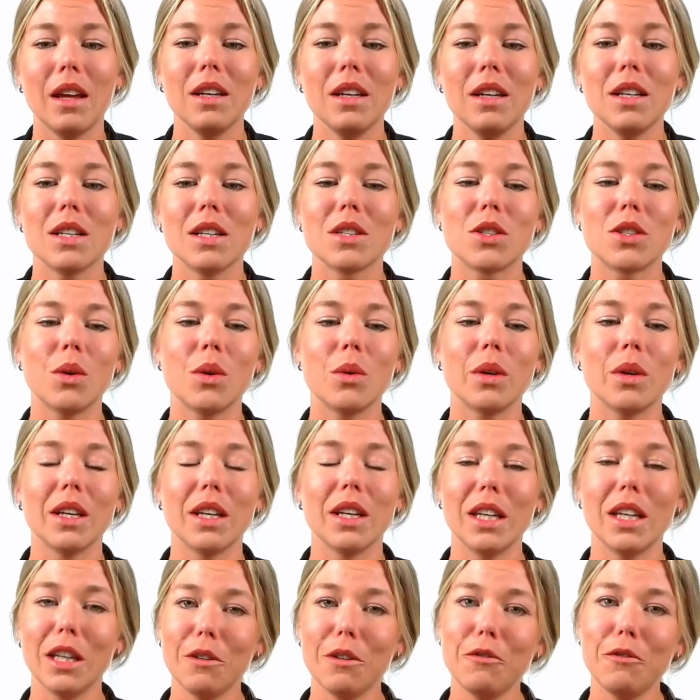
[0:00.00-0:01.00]
So
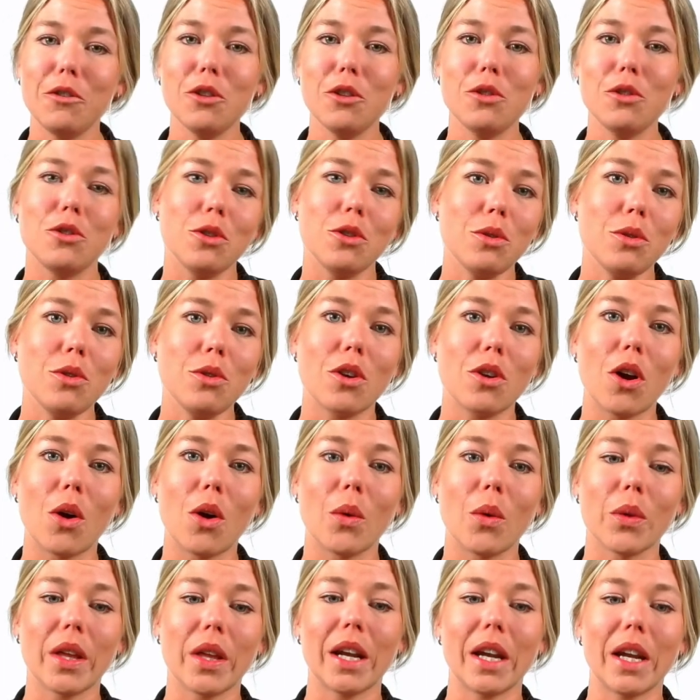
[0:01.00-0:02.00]
if you do
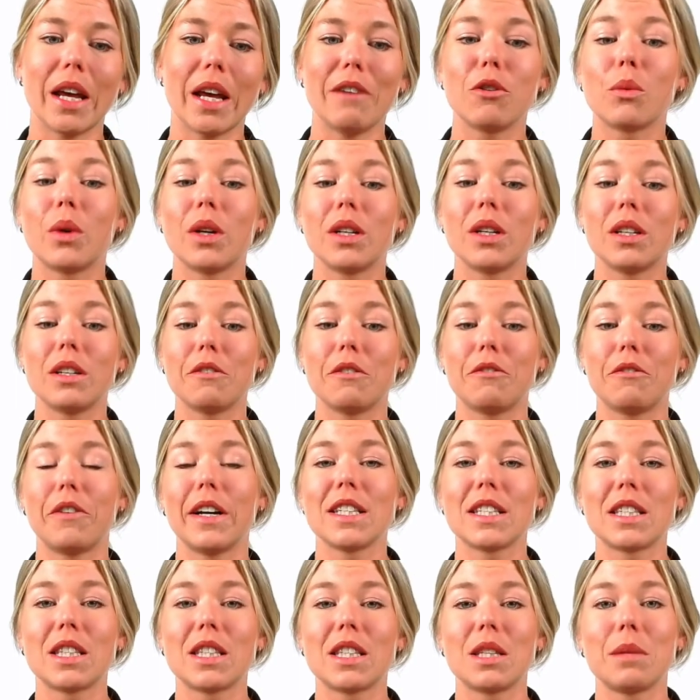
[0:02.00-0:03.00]
know that everyone
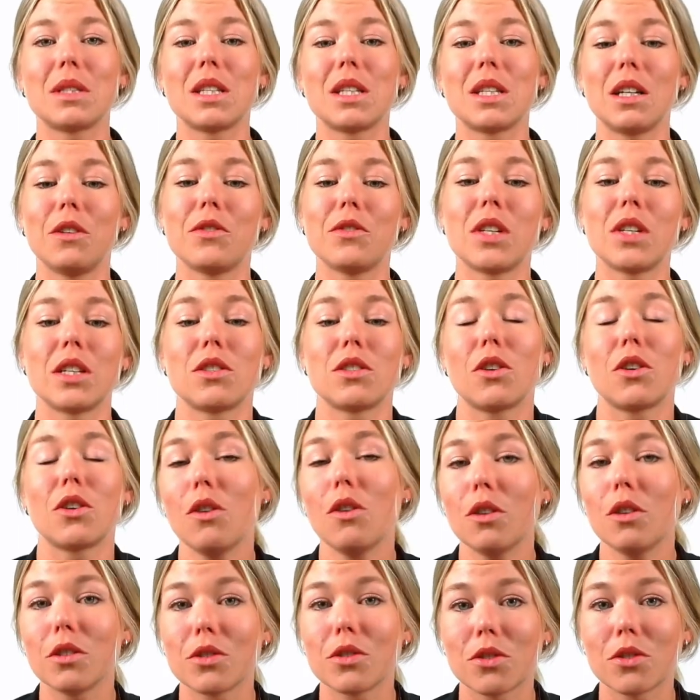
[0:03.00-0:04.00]
defines themselves as
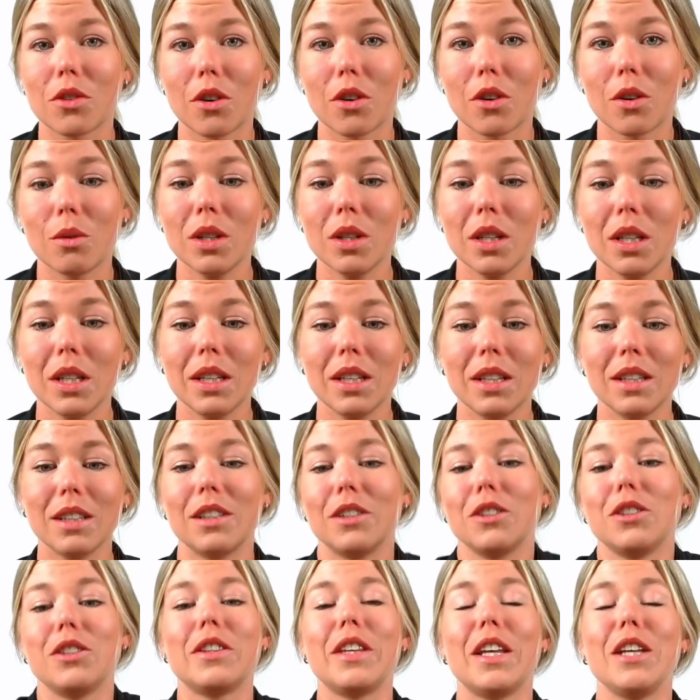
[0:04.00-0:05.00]
girls, though,
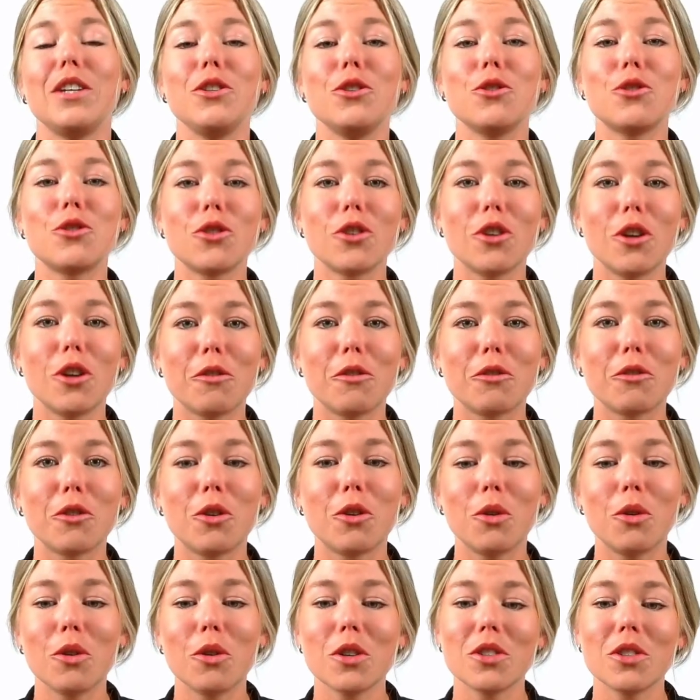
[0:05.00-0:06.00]
then you should of
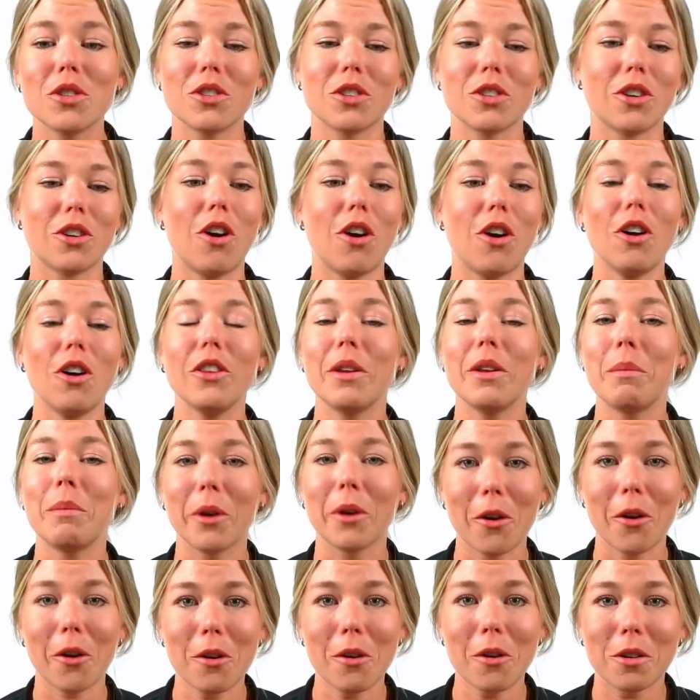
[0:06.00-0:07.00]
course call them
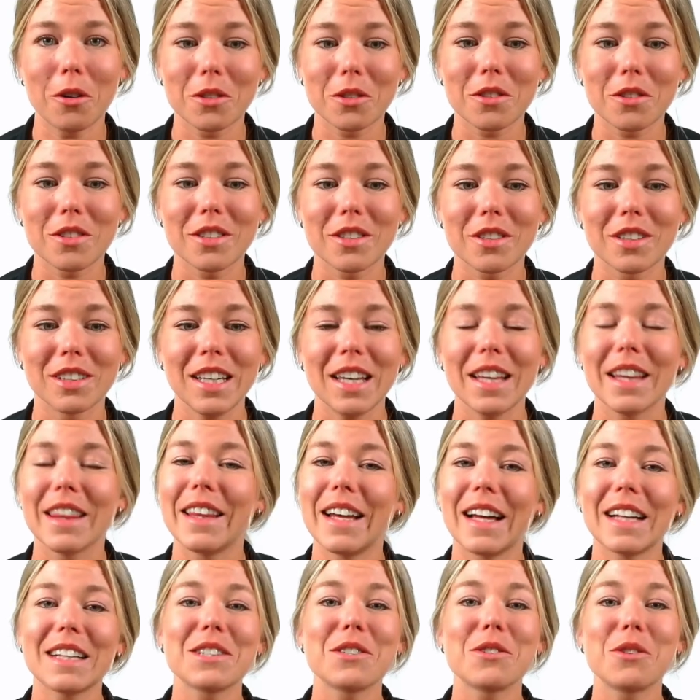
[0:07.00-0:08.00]
girls.
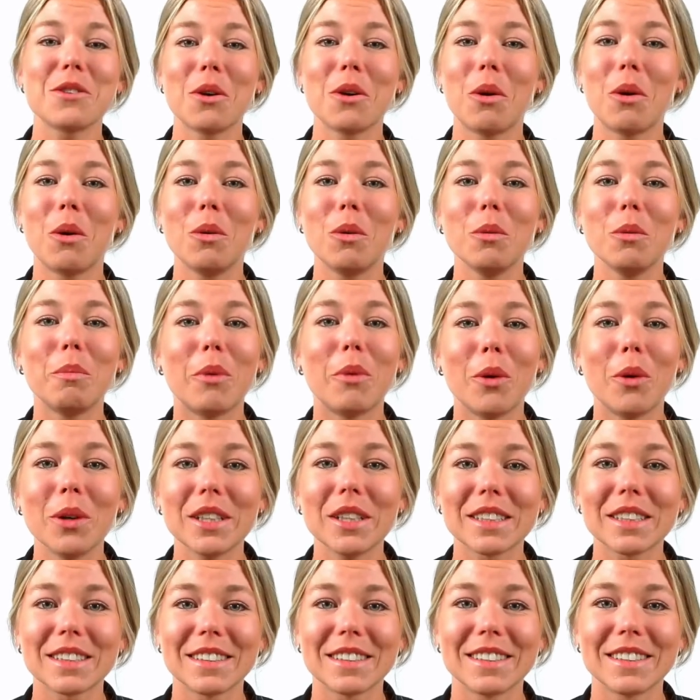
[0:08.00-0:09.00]
That's the whole
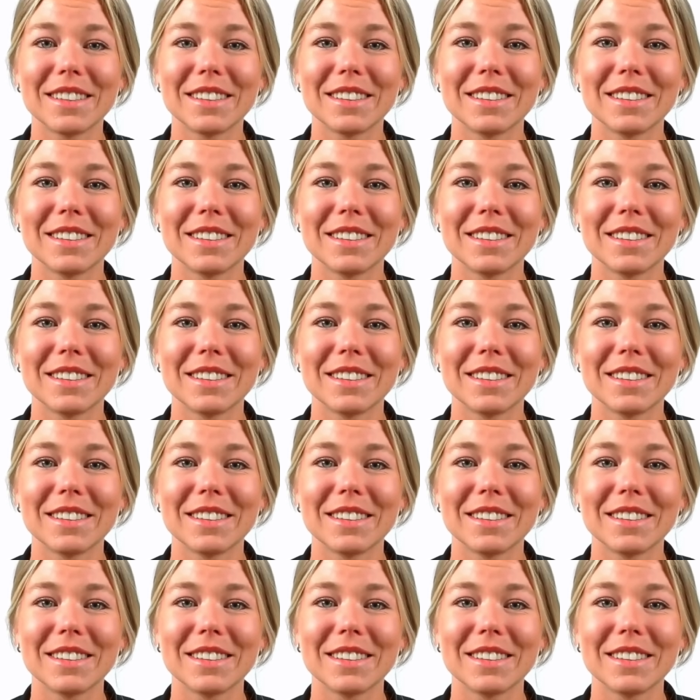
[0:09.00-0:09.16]
point.